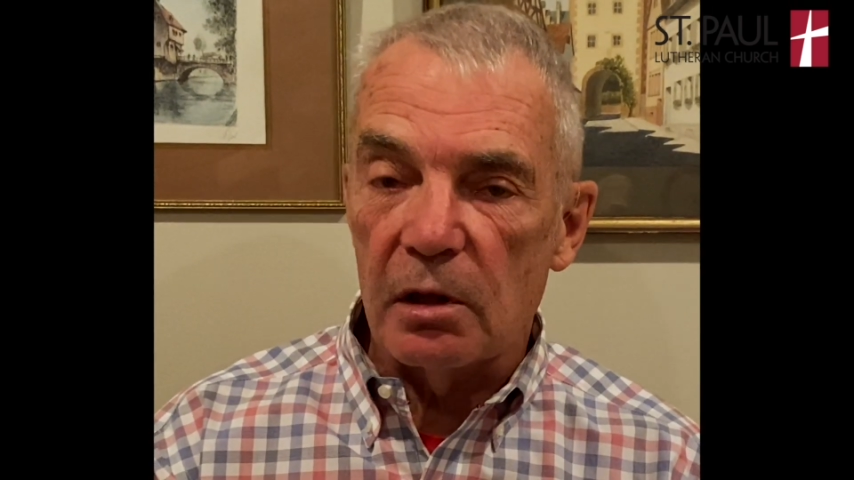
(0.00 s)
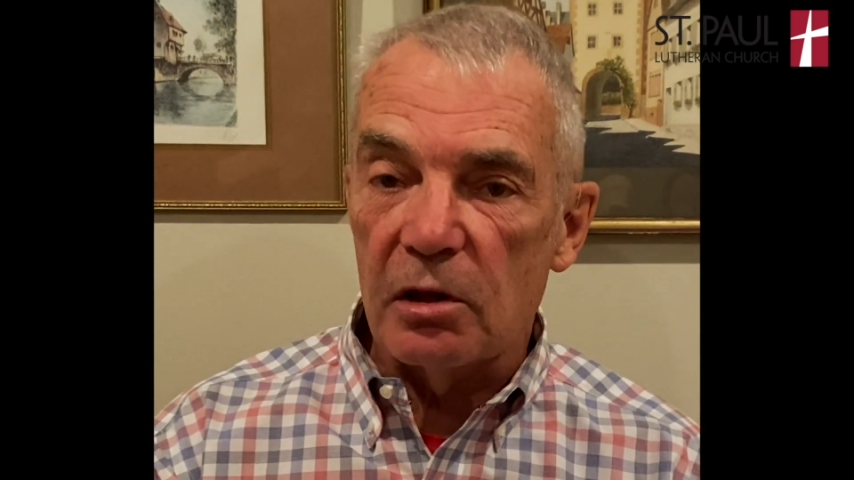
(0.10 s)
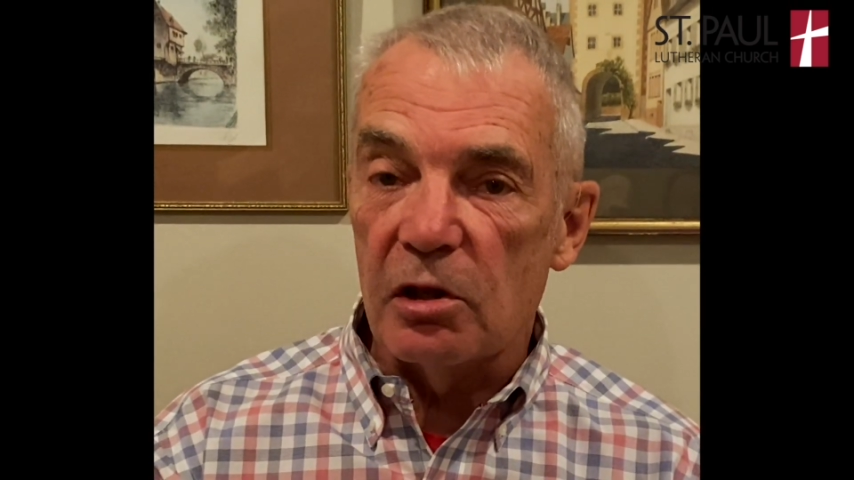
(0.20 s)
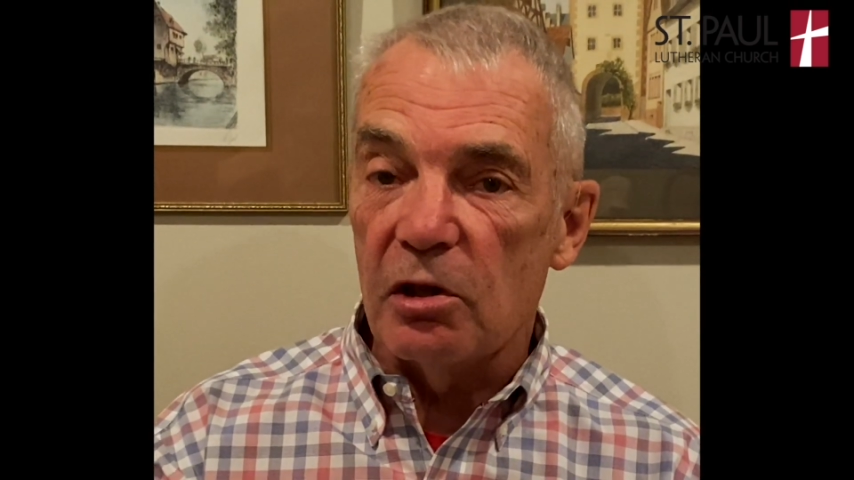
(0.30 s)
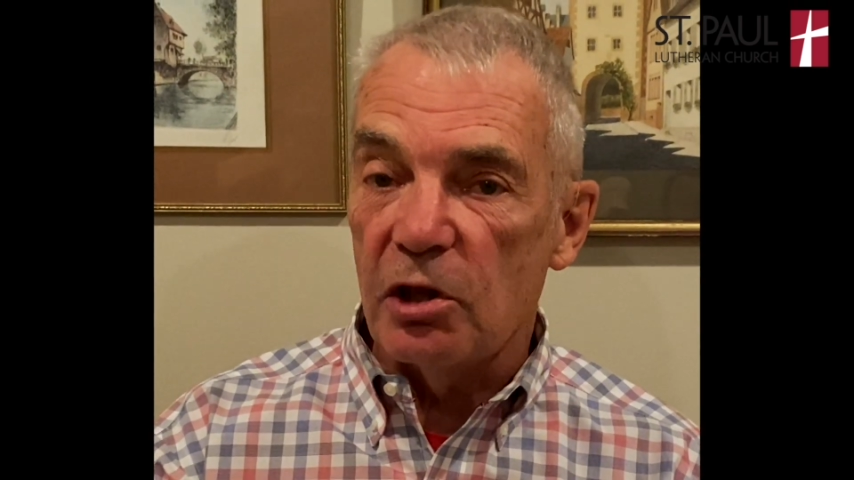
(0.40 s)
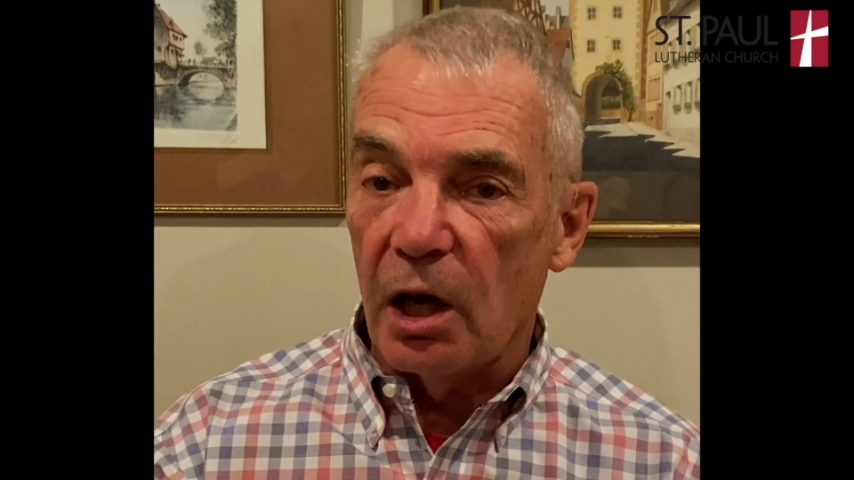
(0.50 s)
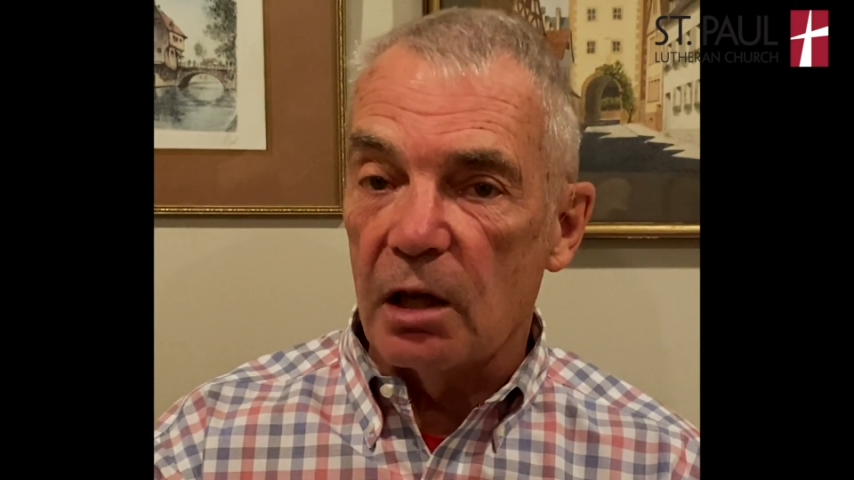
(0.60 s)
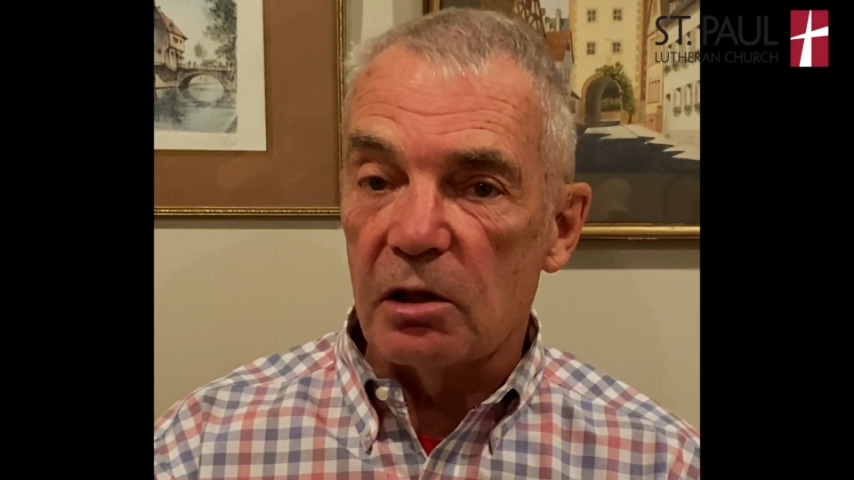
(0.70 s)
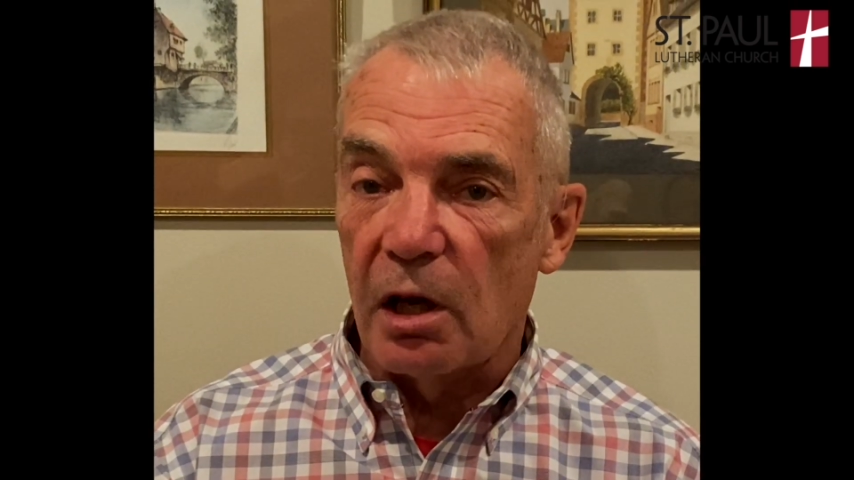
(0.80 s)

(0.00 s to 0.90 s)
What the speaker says: that's in John's